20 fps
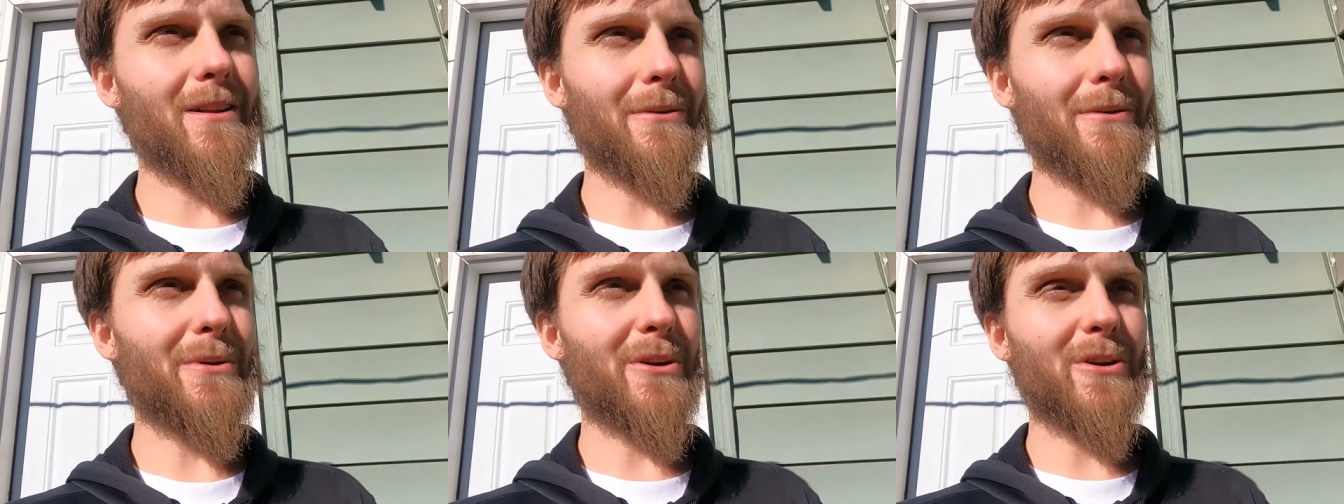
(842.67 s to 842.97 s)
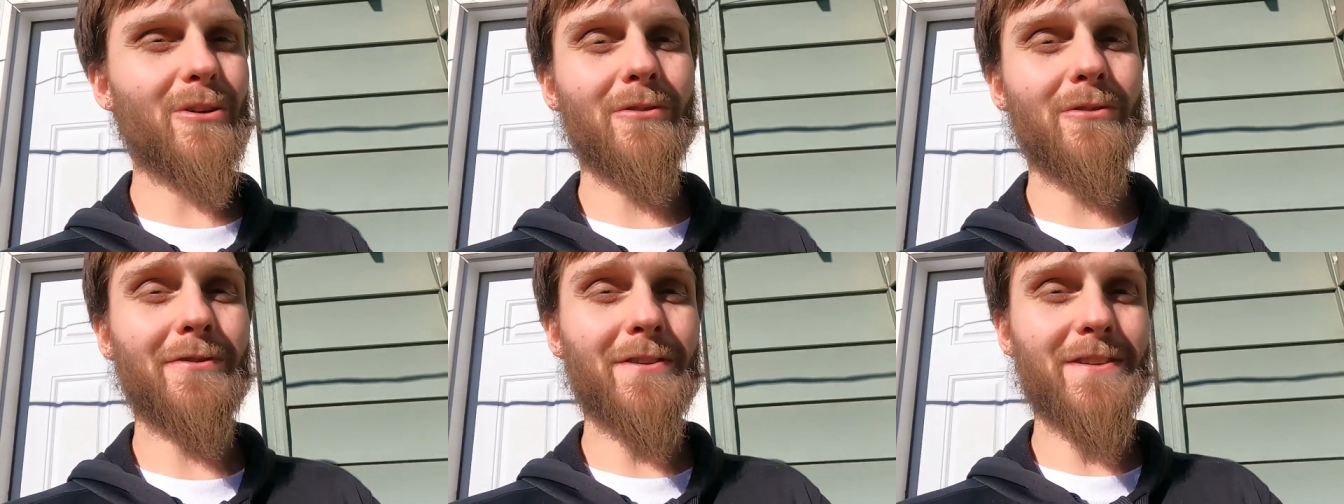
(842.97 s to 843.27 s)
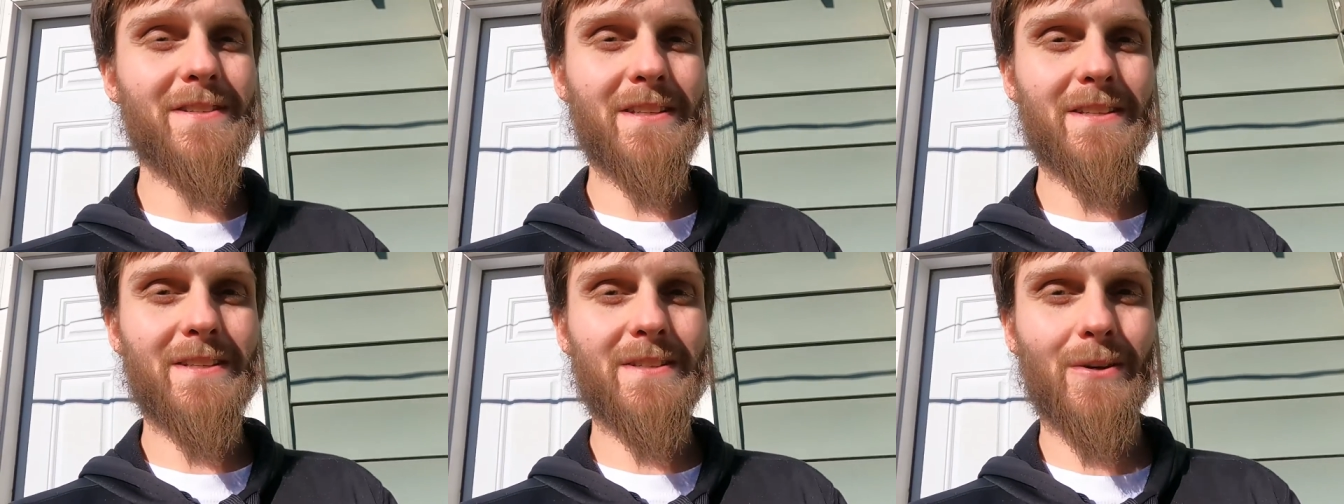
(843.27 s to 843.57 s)
Let me know if
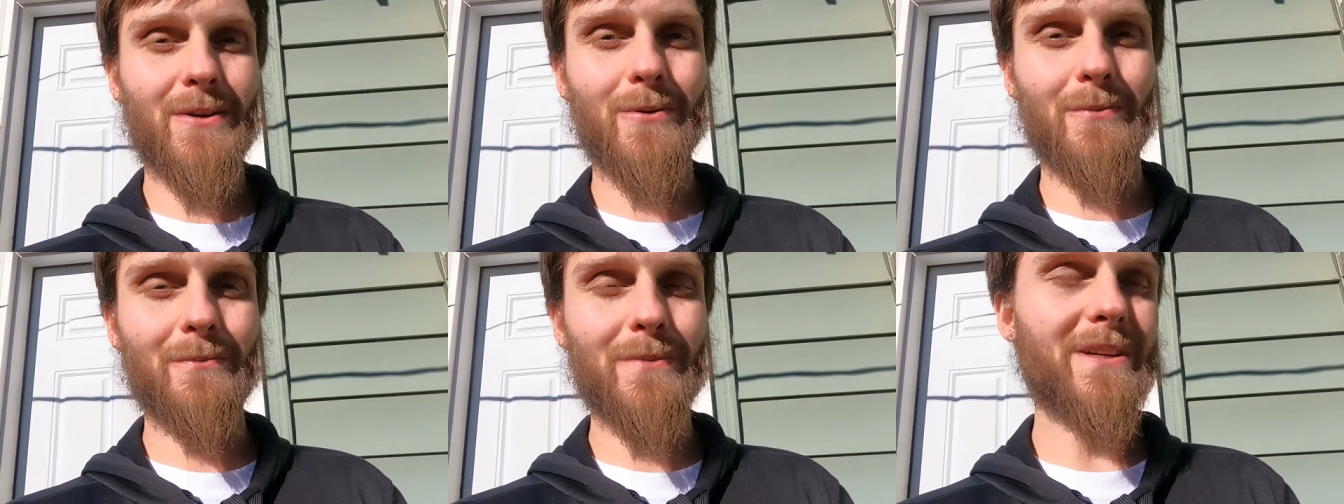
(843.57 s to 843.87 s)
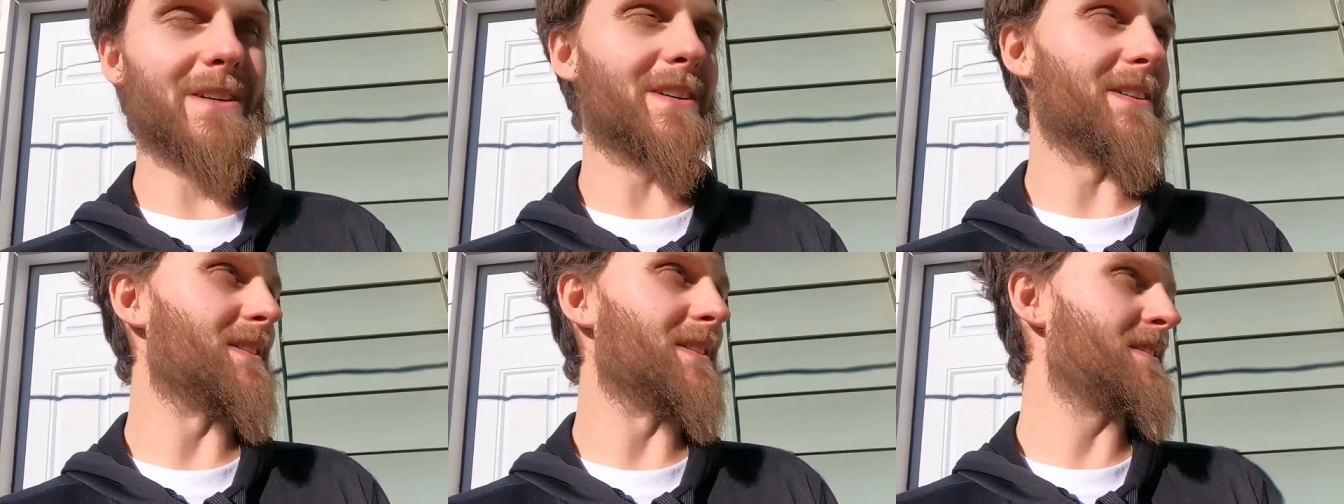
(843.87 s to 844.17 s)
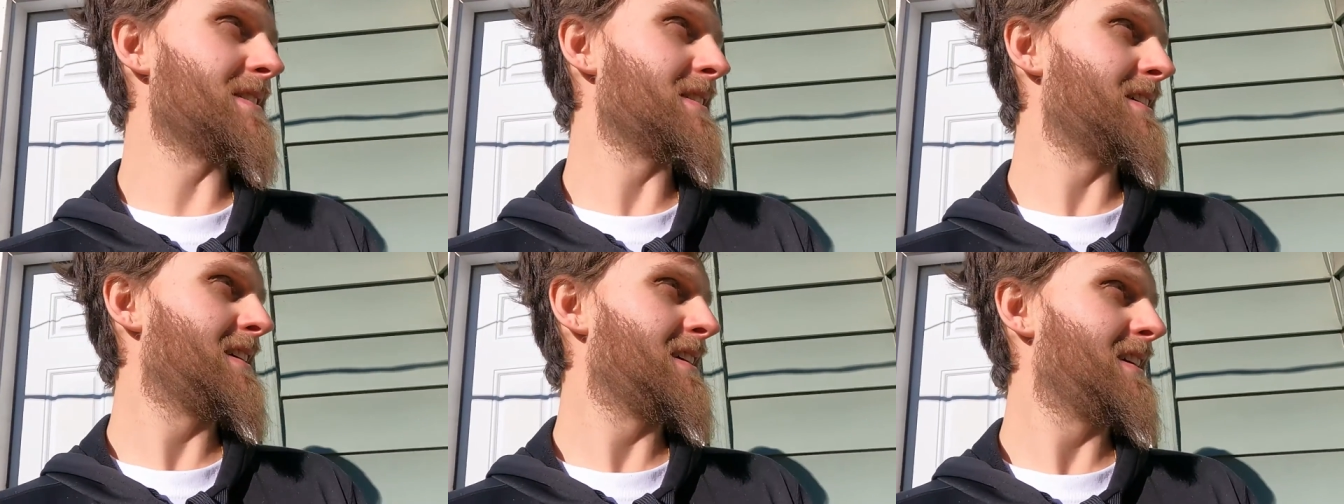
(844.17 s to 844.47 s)
this hits home
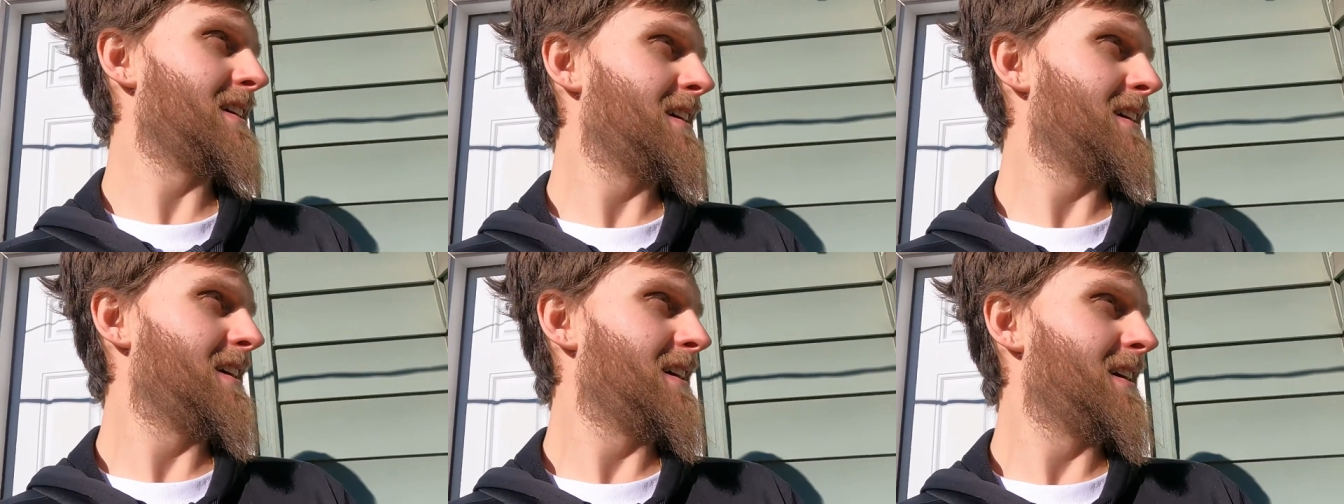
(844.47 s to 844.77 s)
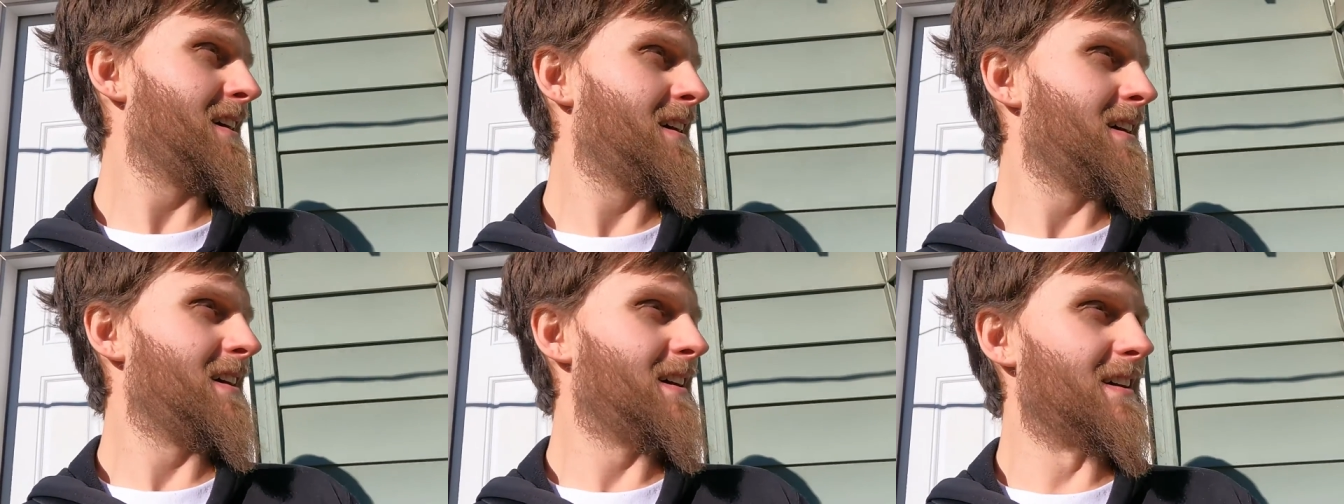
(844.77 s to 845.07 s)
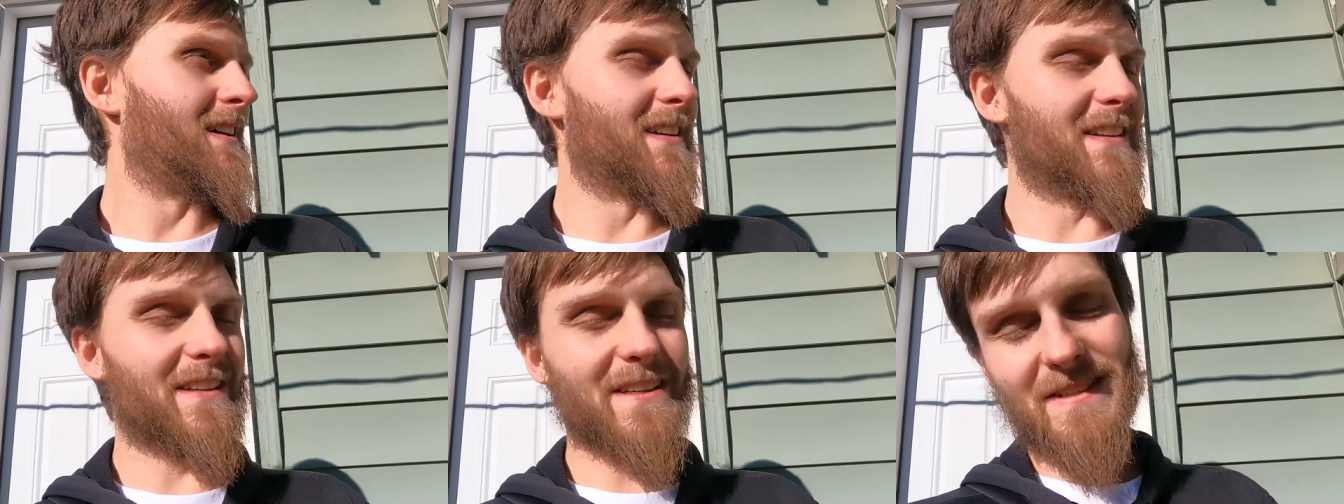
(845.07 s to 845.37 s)
because
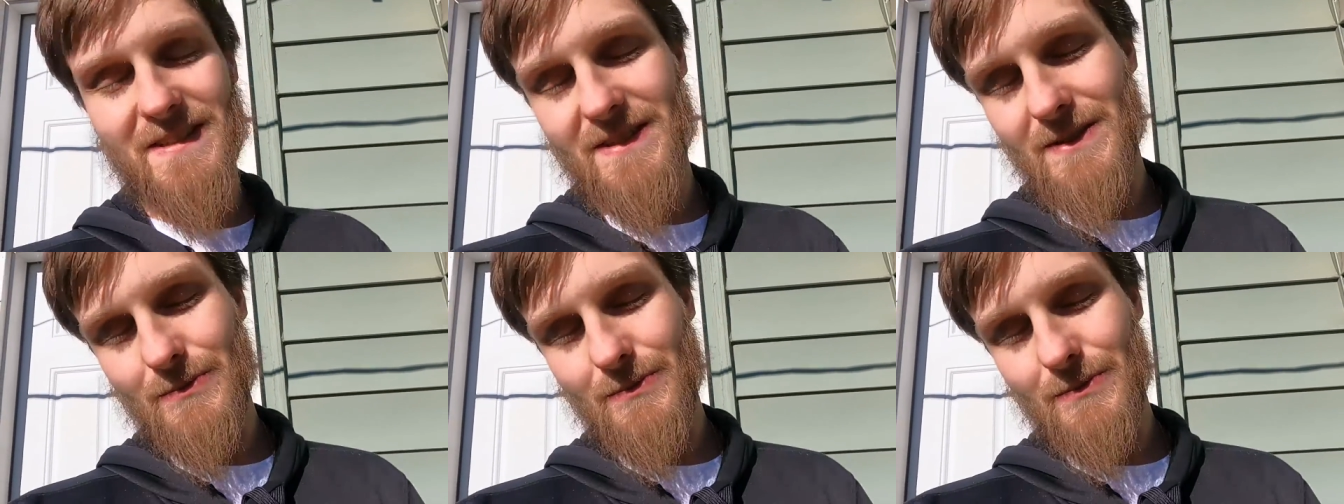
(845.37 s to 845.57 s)
this